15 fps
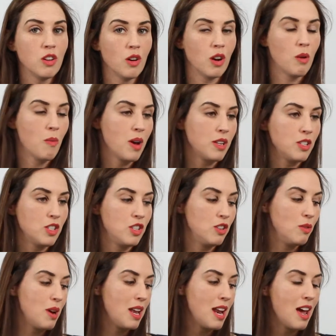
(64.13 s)
going to want
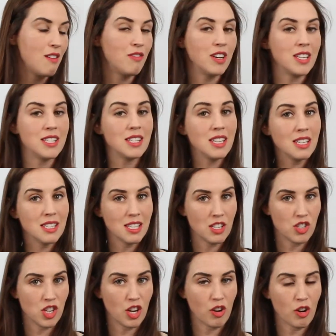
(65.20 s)
to, at every
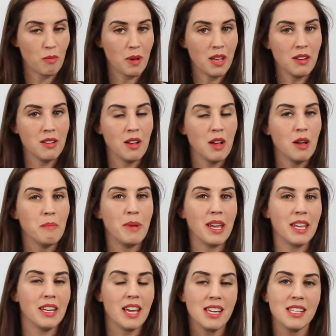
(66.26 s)
6-inch increment,
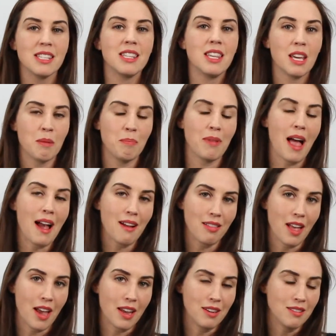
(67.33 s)
make a nice thick black
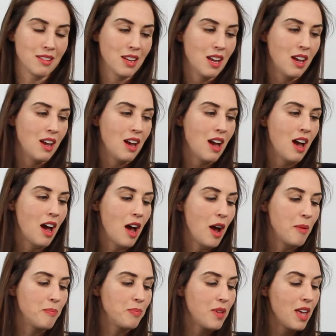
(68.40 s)
line.
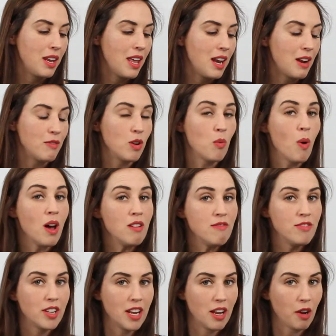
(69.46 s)
And at every
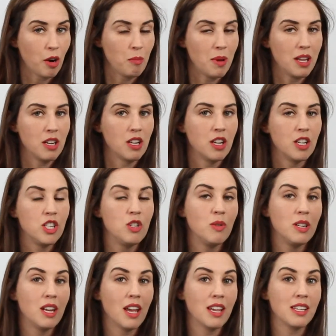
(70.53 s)
1-foot increment, do
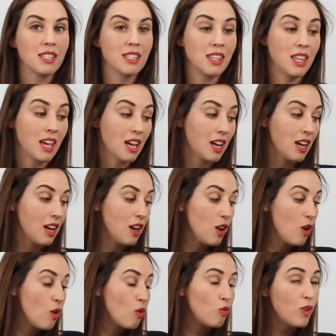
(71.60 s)
a nice thick
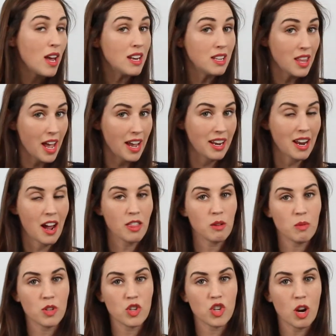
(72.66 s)
red line,
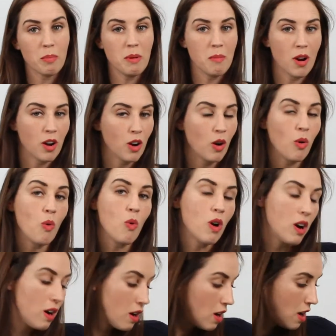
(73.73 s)
either with Sharpie marker
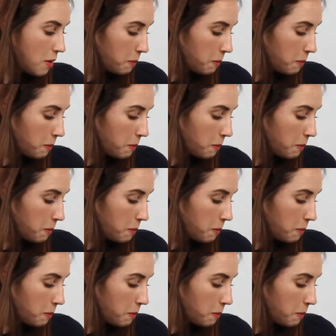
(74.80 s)
or